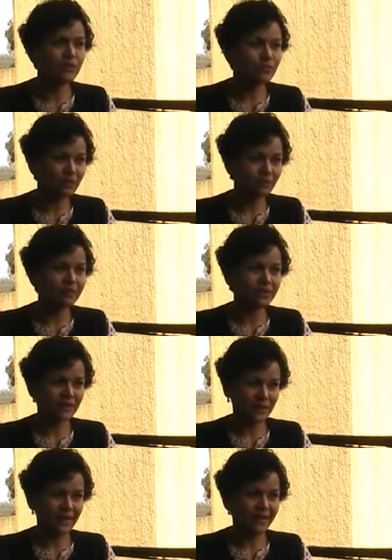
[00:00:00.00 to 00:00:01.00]
of the river,
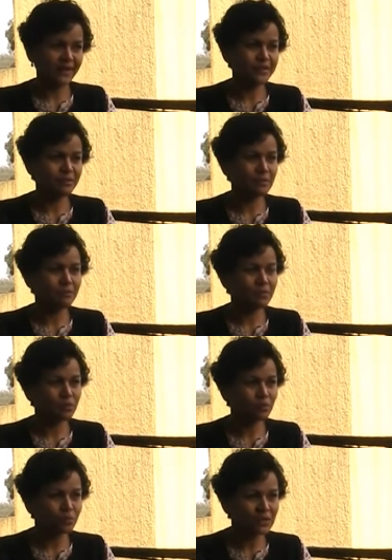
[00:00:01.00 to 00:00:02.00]
as people
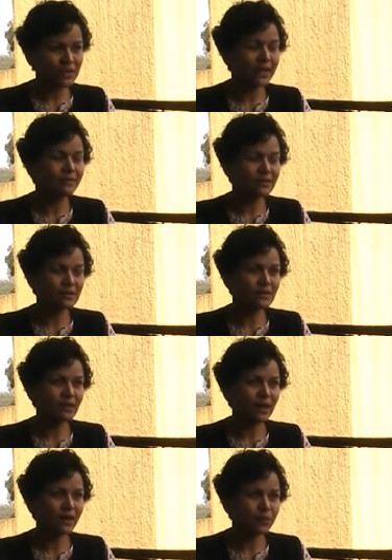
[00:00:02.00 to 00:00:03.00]
whose lives
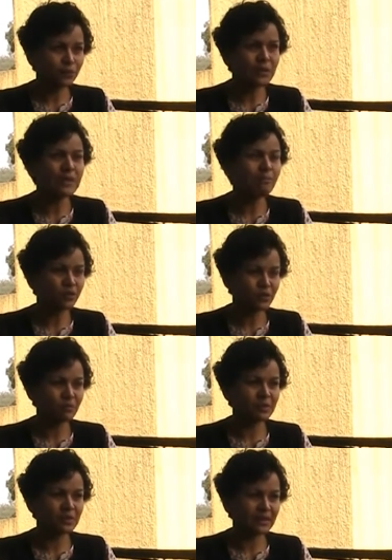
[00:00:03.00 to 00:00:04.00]
are only
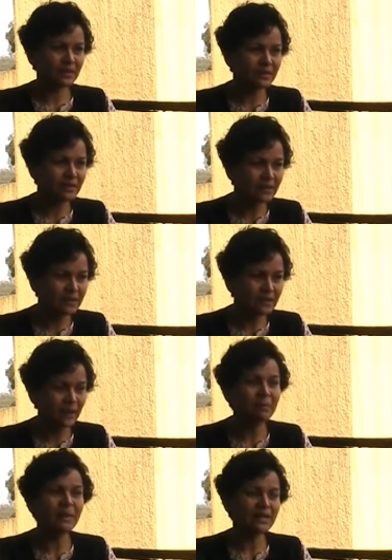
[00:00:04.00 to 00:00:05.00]
possible in the
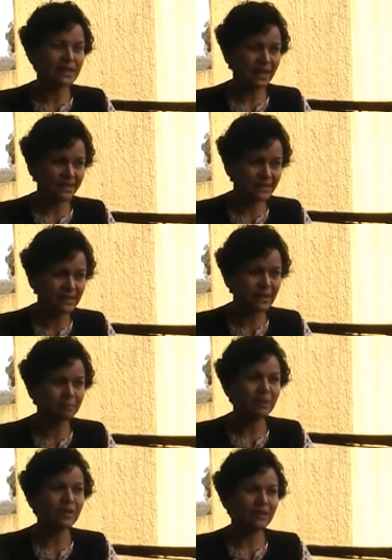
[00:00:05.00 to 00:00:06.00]
embedded landscape
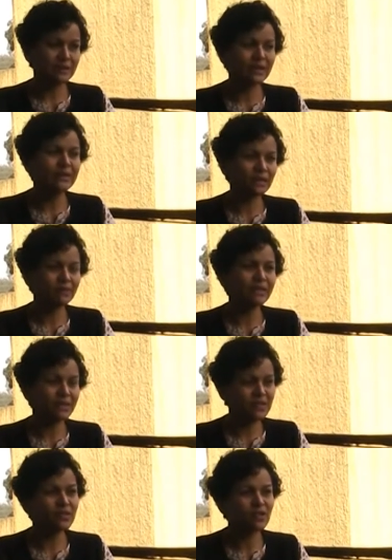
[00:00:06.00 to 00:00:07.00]
that the river
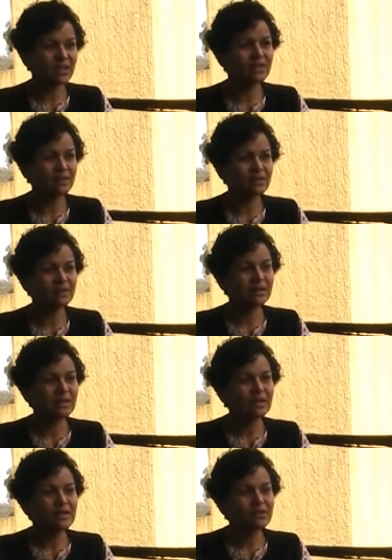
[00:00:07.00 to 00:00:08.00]
has created.
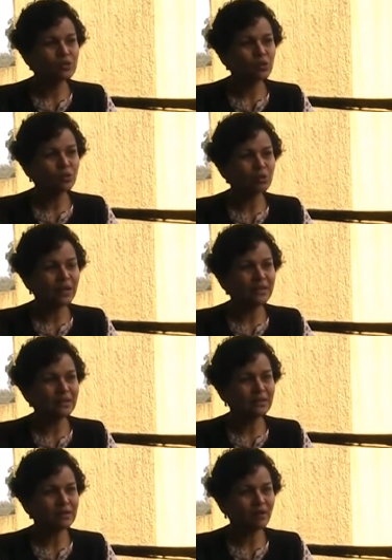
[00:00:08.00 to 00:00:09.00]
Hmm. So I think
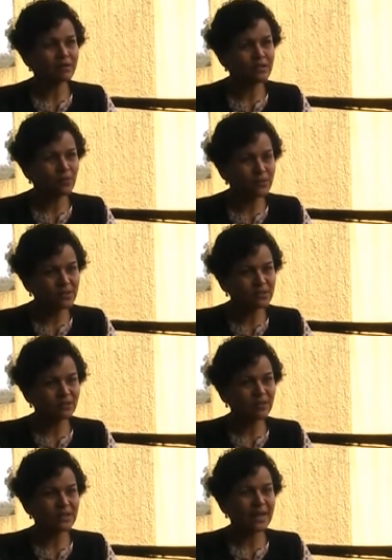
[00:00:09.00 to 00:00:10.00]
the consequences of
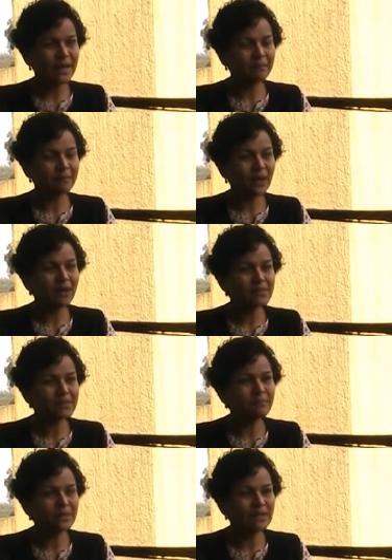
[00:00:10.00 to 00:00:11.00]
the dam are
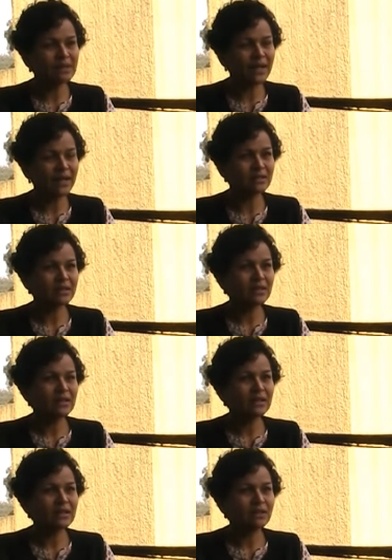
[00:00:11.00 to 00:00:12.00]
something that
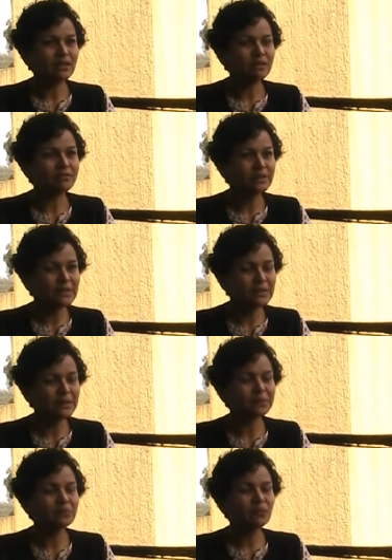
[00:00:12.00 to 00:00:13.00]
uh, fill
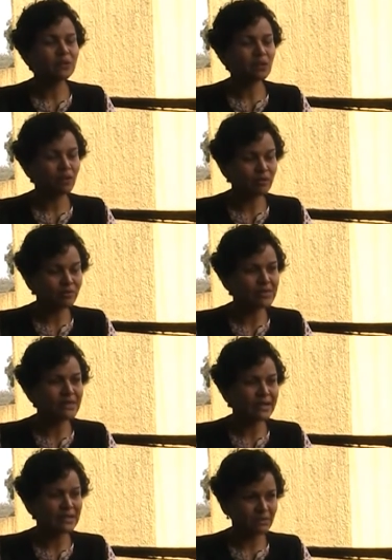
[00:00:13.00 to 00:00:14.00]
them with a lot of
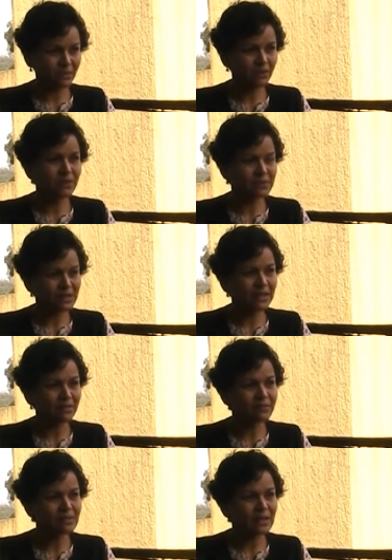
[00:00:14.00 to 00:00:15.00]
anxiety about
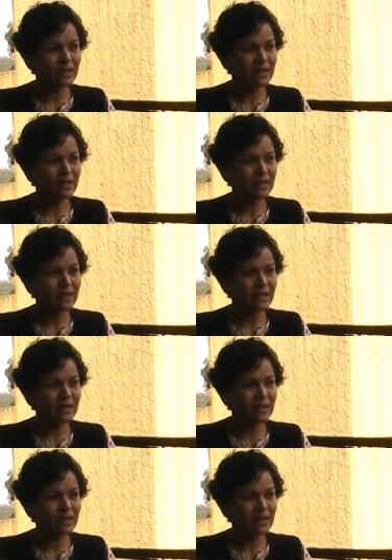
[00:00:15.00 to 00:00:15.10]
themselves.